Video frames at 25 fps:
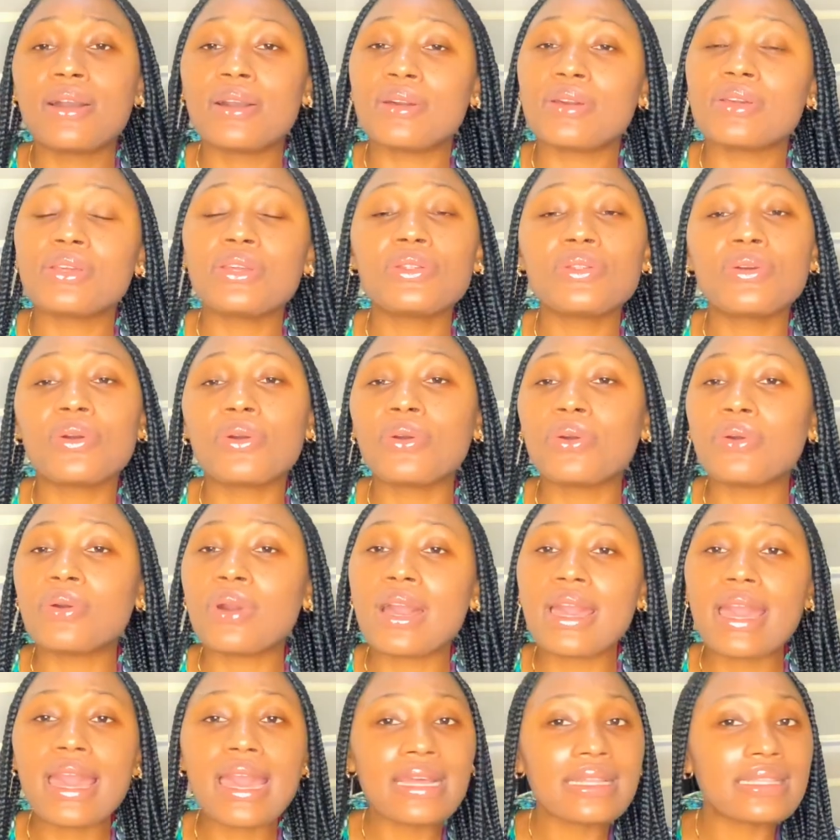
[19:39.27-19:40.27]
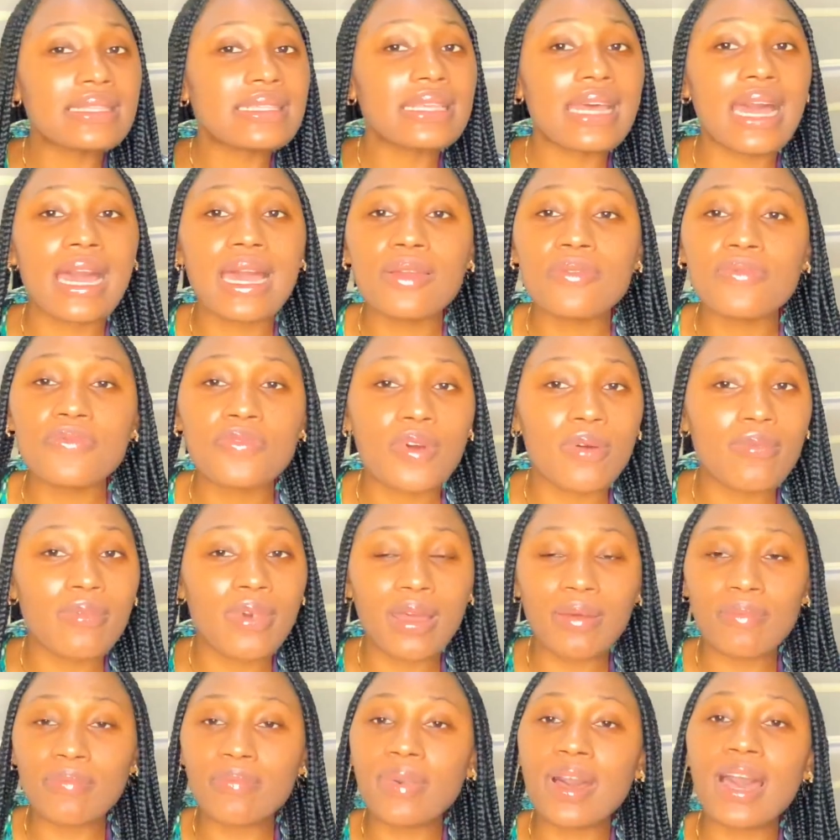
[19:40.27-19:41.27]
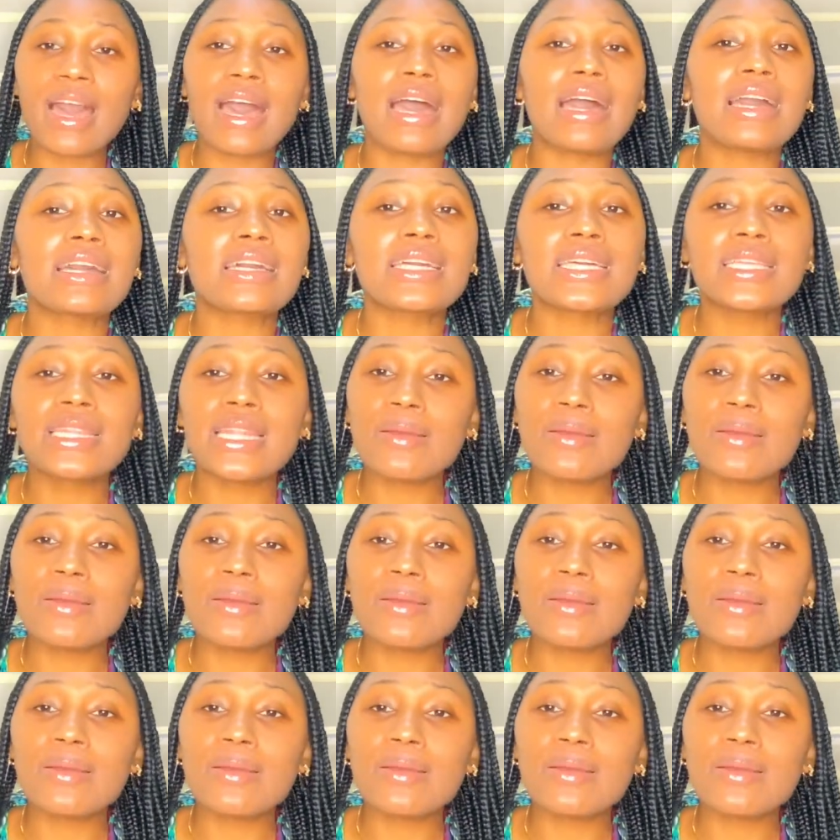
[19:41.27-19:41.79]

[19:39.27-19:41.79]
airtime for my bank.